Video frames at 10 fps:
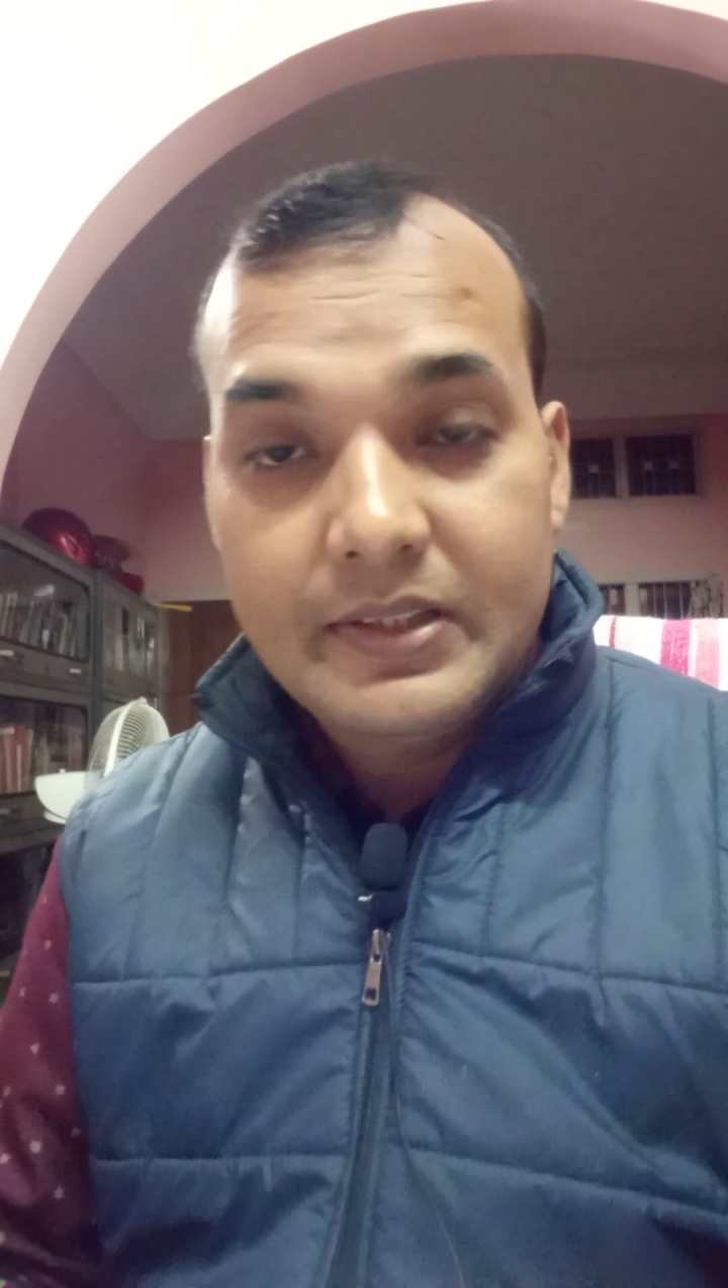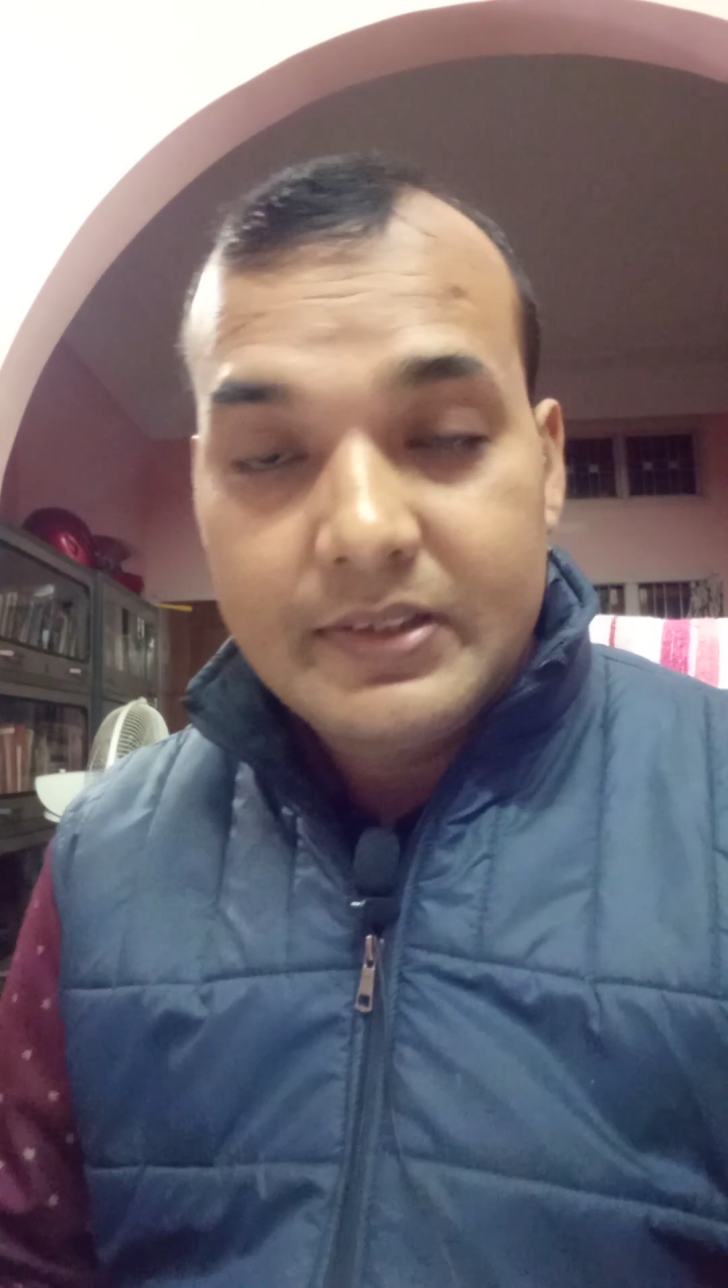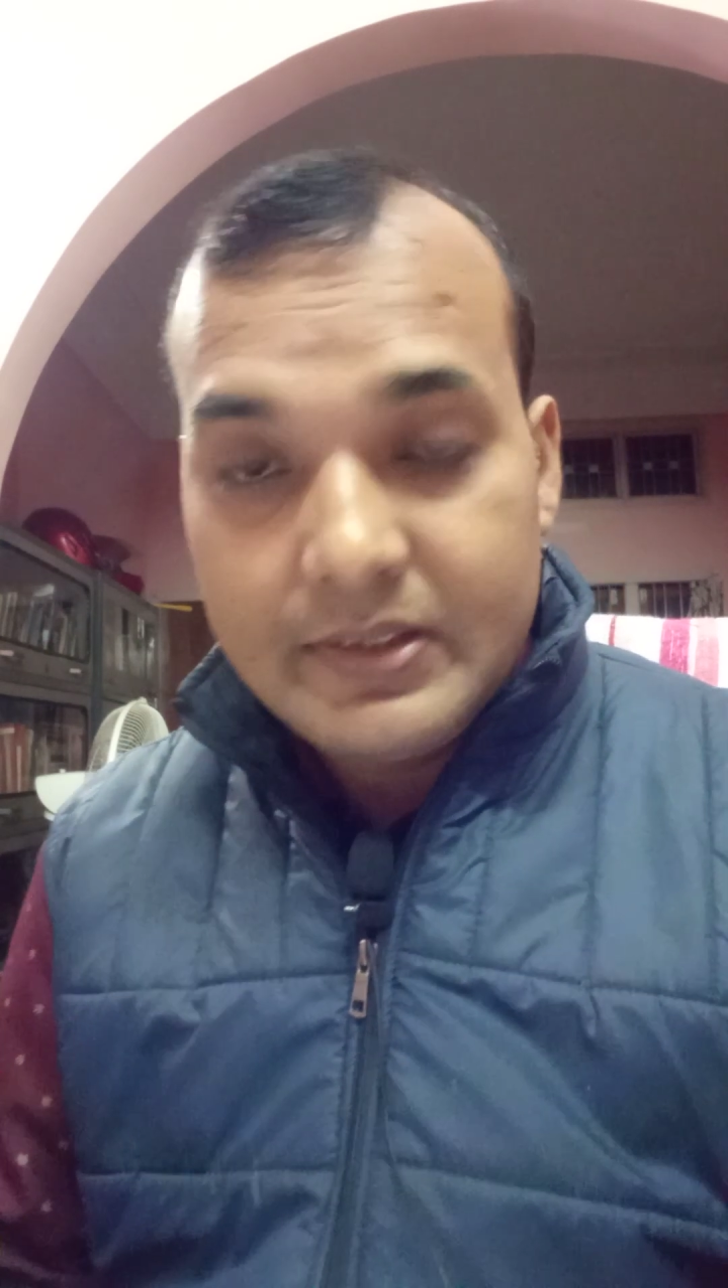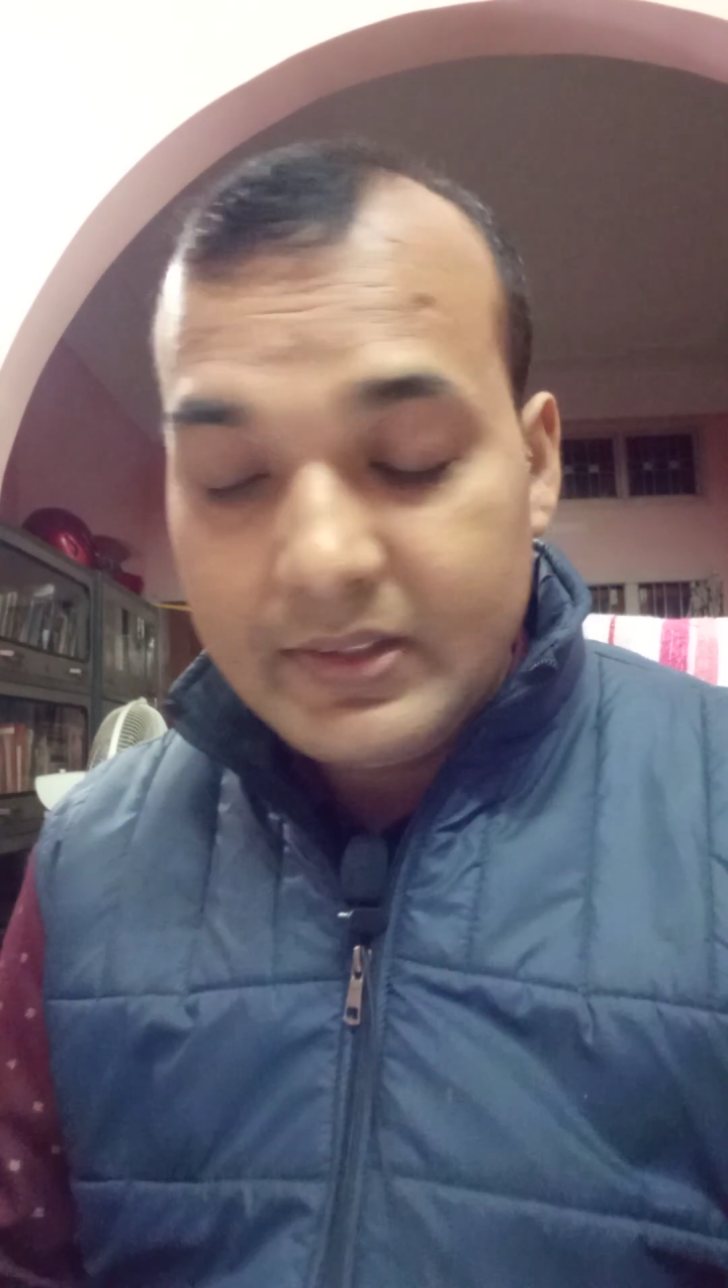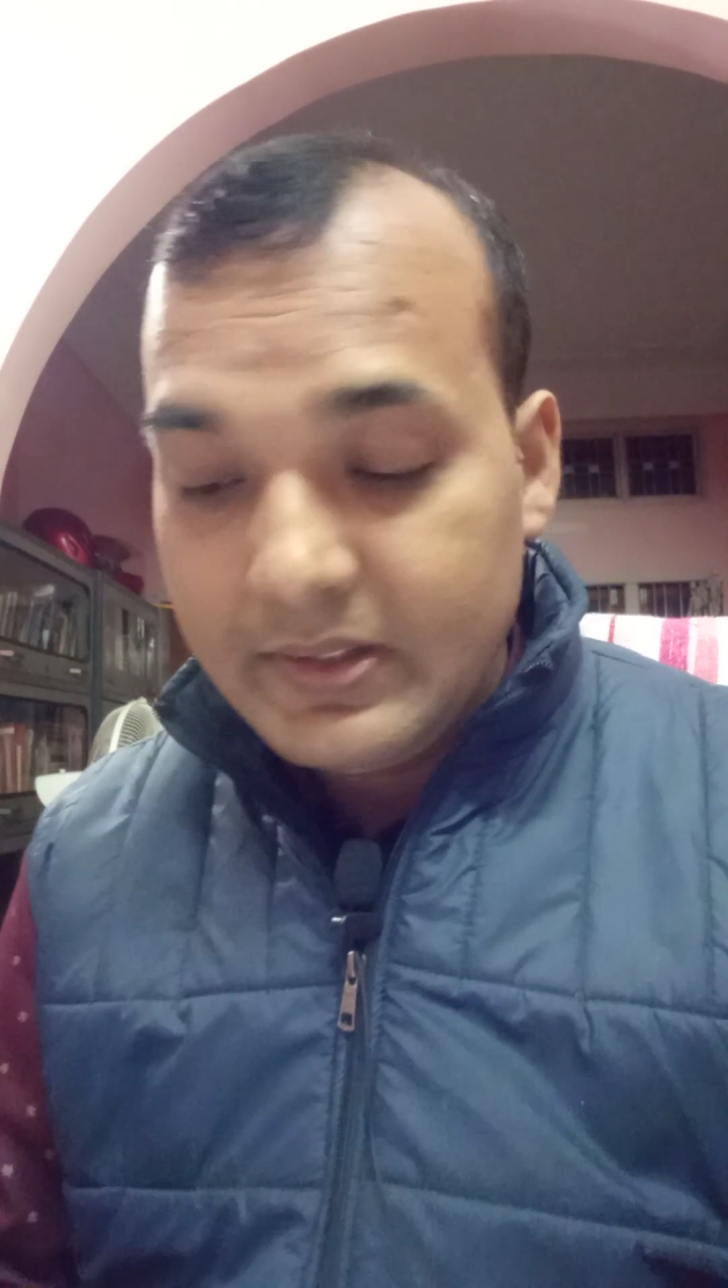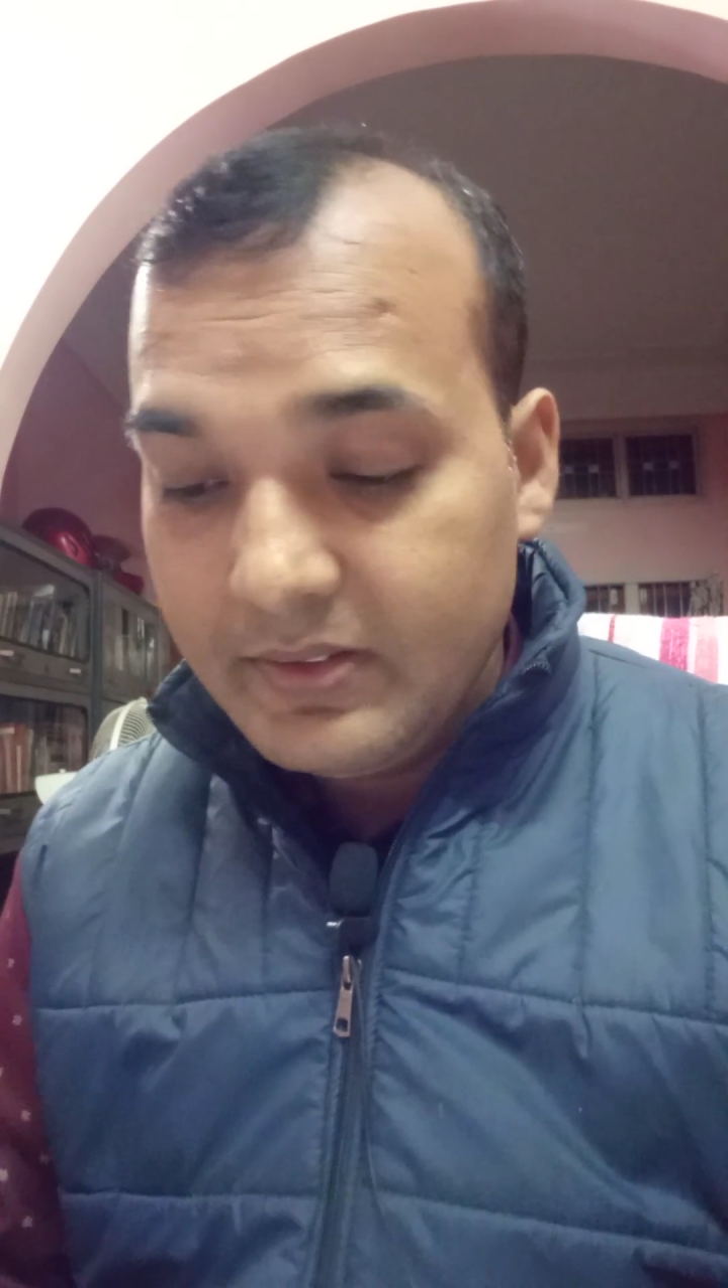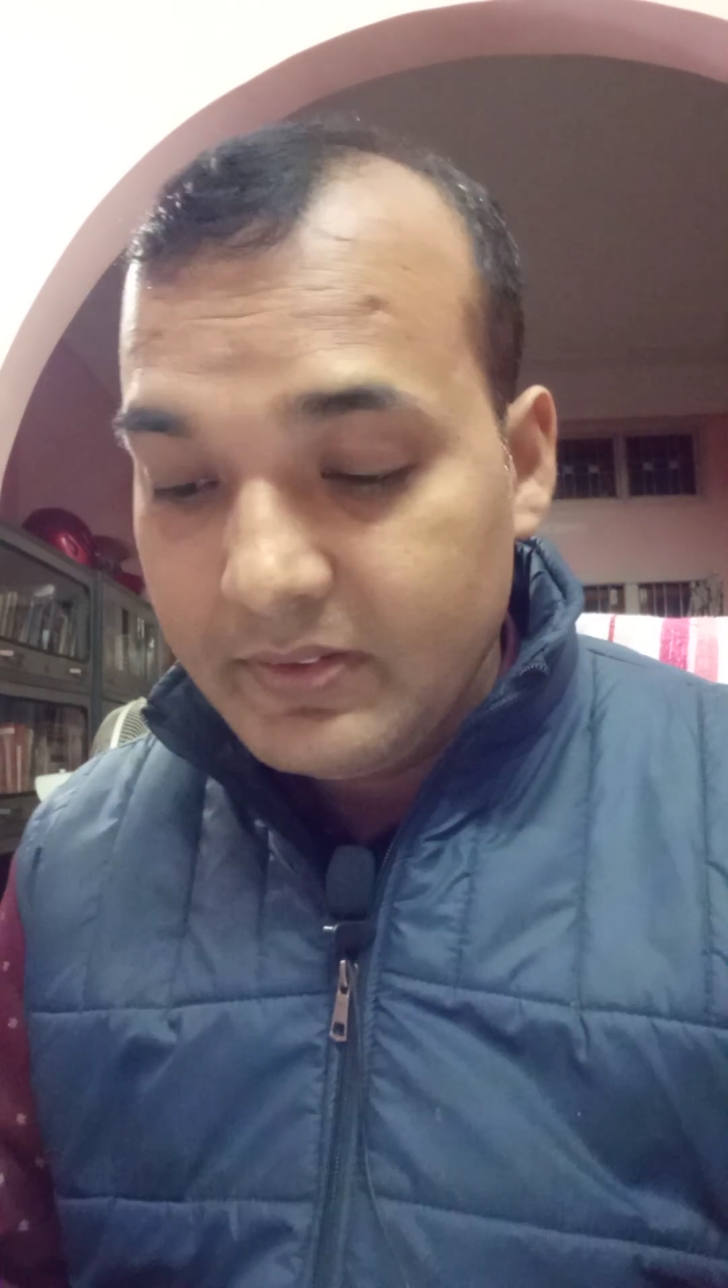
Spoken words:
see.